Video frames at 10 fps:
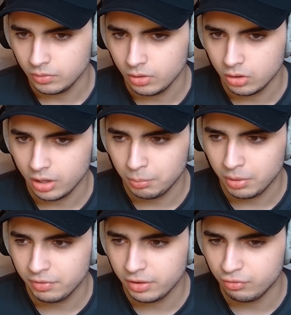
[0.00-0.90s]
Okay, I'm
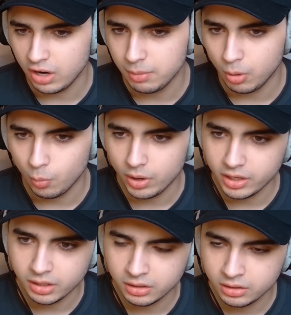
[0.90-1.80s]
loving the vibe
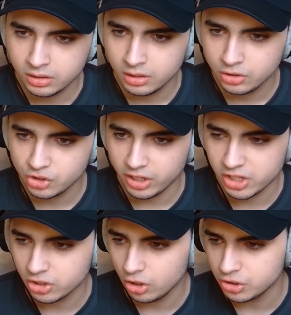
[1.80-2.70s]
already.
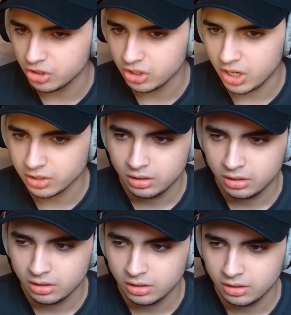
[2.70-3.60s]
Chinese culture is awesome.
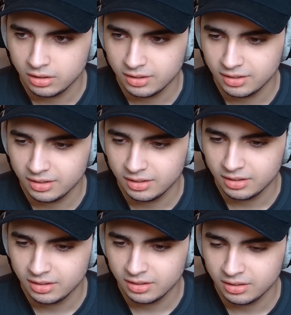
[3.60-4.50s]
I see you like
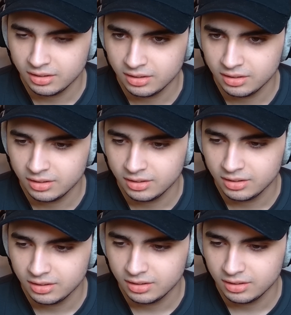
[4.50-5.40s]
to chew.
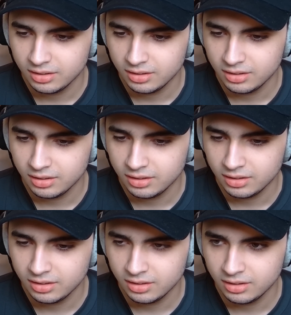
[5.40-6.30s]
Maybe you should
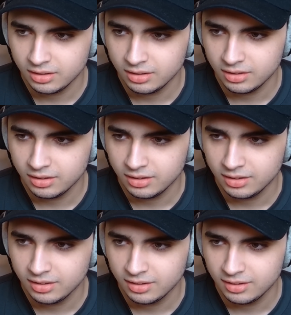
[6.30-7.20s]
chew on
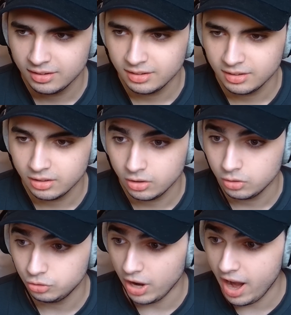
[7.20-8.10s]
my fist.
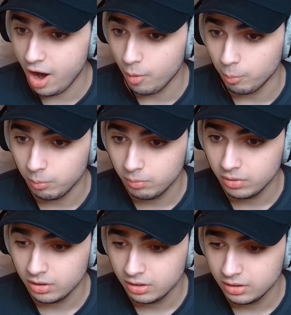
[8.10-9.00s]
Damn!
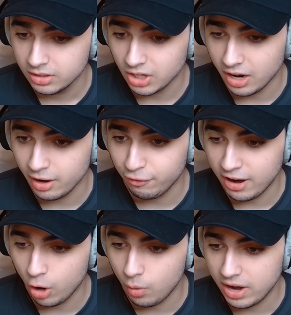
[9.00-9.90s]
Starting to
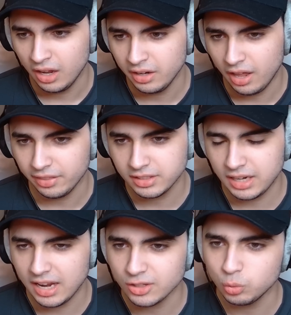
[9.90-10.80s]
fight already. Nah, this
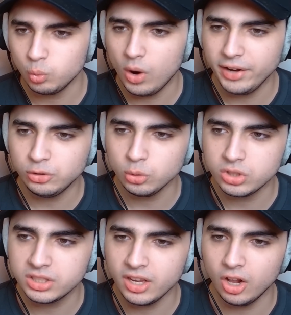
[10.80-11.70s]
guy is way too
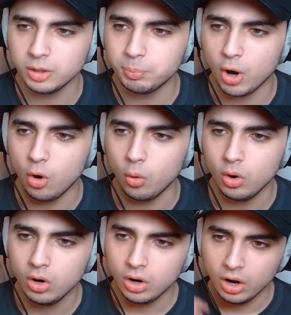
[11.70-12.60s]
skilled, bro.
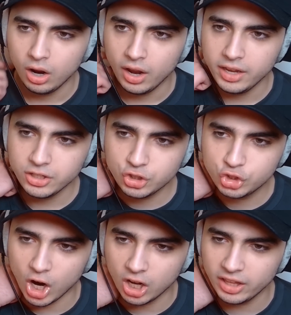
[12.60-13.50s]
He's
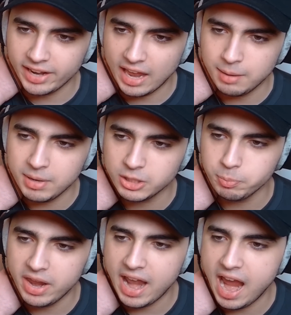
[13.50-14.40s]
juggling enemies
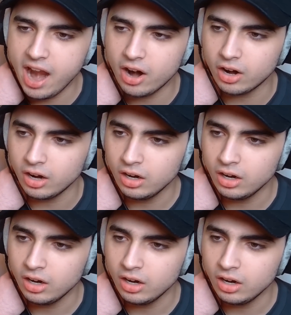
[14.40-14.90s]
mid-air.